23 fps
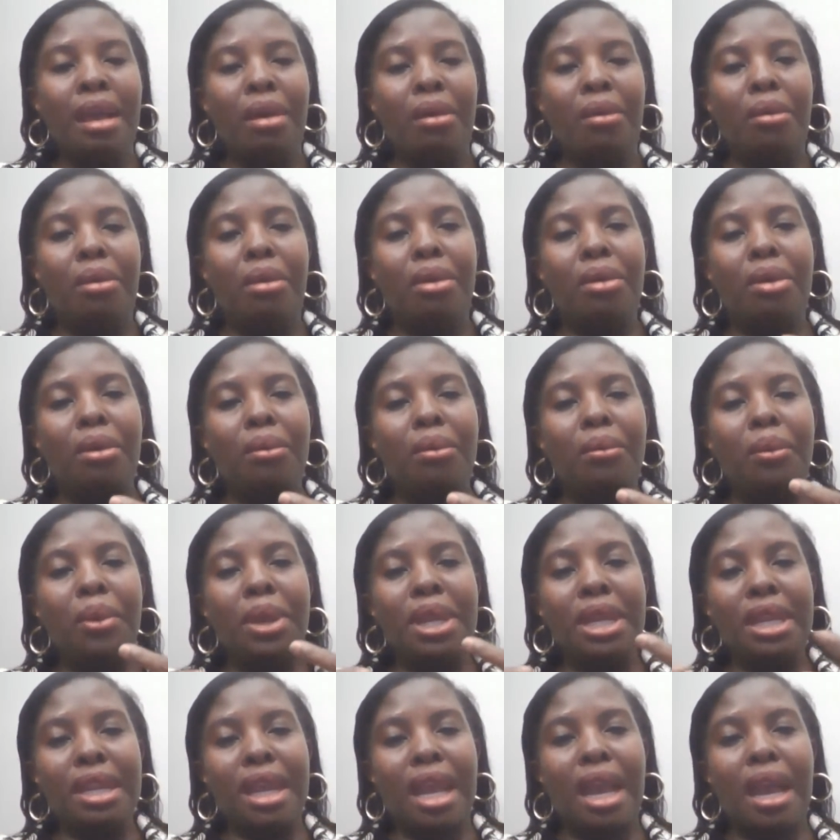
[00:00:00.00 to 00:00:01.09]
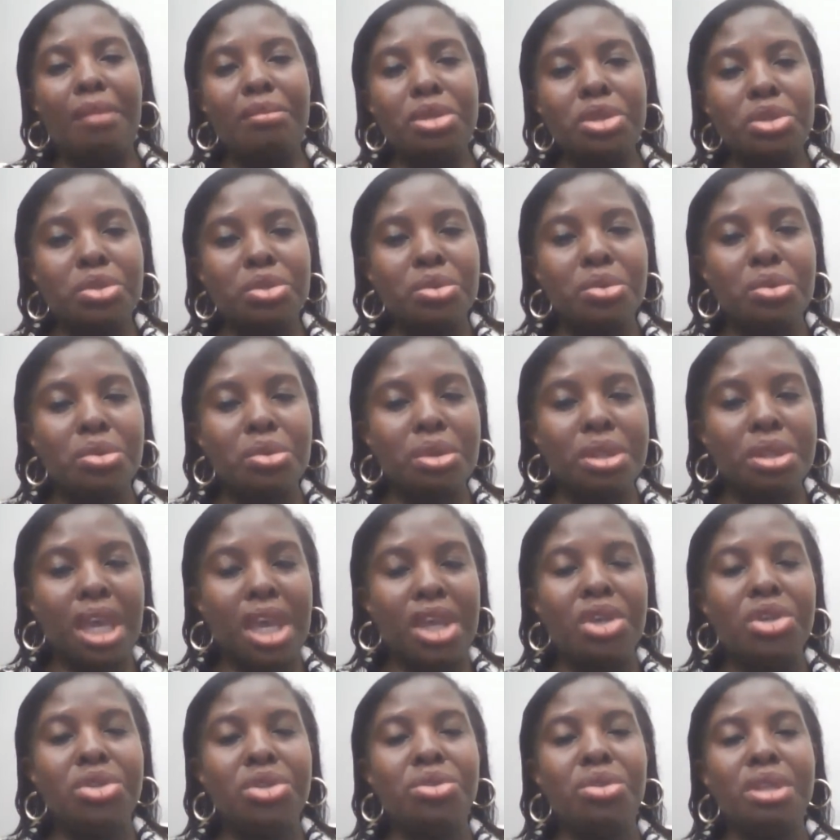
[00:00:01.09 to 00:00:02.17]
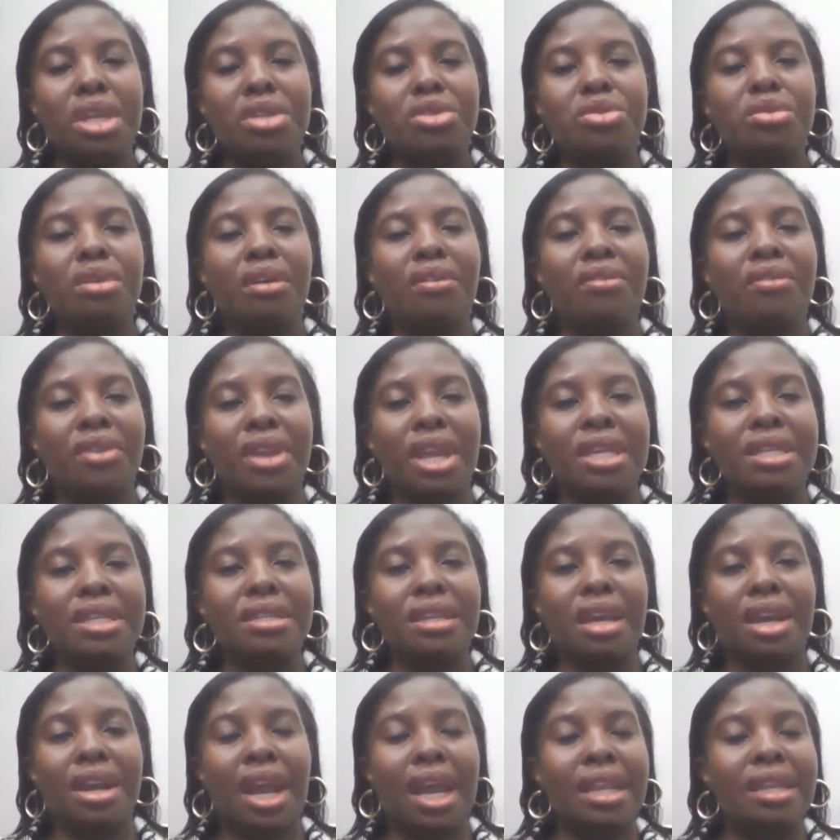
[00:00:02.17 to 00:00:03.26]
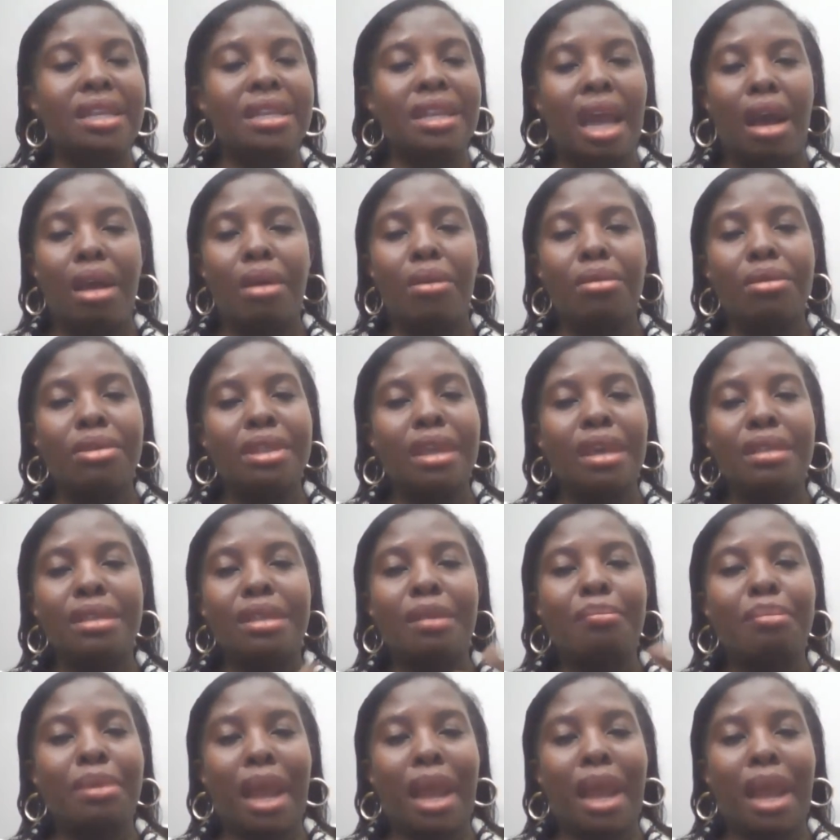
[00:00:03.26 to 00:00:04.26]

Or when it comes to the issue that you have raised right now, the